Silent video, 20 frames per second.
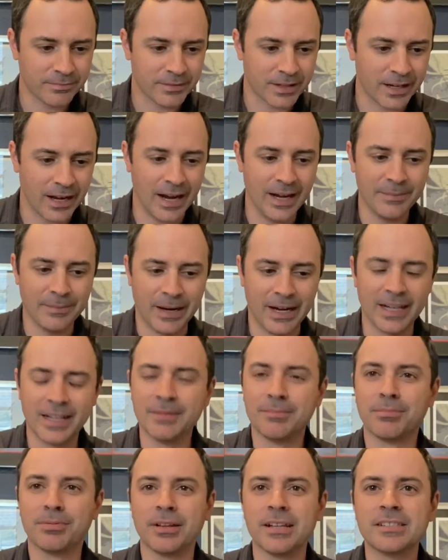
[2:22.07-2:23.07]
I
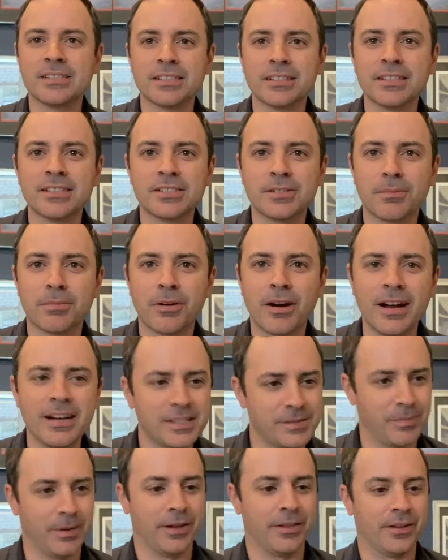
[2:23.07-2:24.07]
am pleasantly
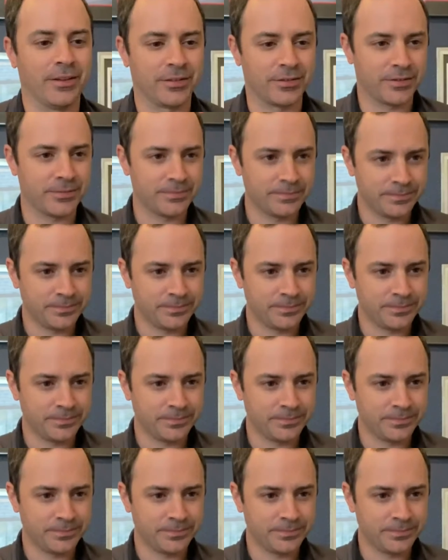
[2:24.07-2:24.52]
surprised by this.